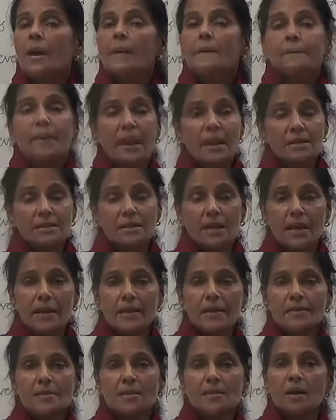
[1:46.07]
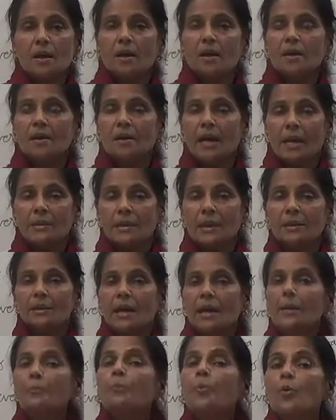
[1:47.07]
paintings, uh, getting
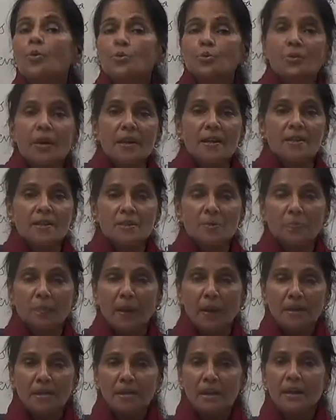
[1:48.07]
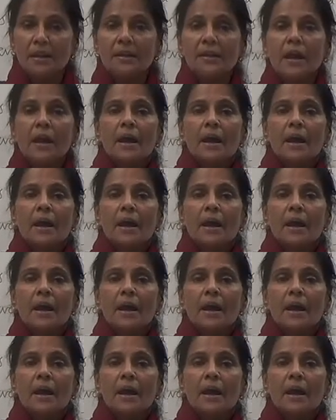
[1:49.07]
their portraits painted,